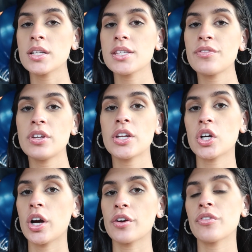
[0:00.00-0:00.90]
Honestly, if you need
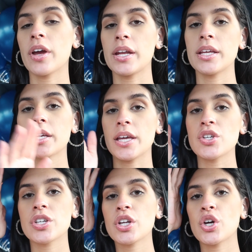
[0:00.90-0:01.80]
a card for any
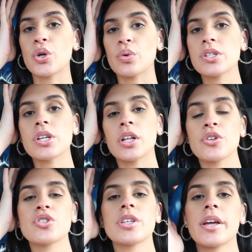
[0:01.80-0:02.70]
occasion, go to
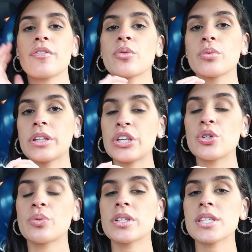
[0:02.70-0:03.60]
Dollar Tree. They have really
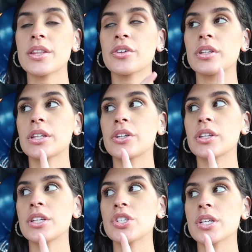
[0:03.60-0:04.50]
cute ones and they're
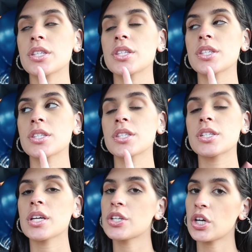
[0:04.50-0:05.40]
literally
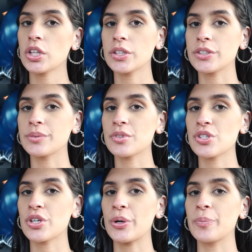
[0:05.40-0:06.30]
just a dollar.
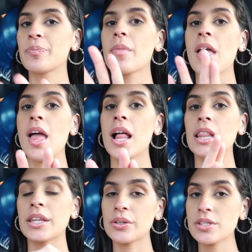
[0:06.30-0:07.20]
So,
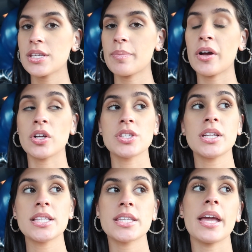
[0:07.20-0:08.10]
little tip. I also
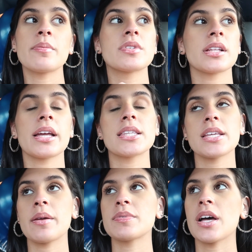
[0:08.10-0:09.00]
need tape to like
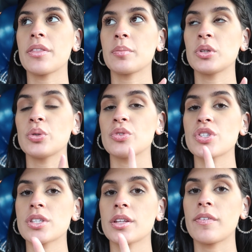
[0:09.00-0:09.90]
tape down the balloons
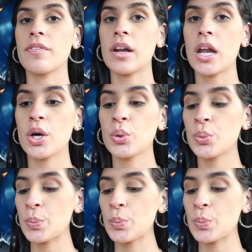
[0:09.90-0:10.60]
to the flow.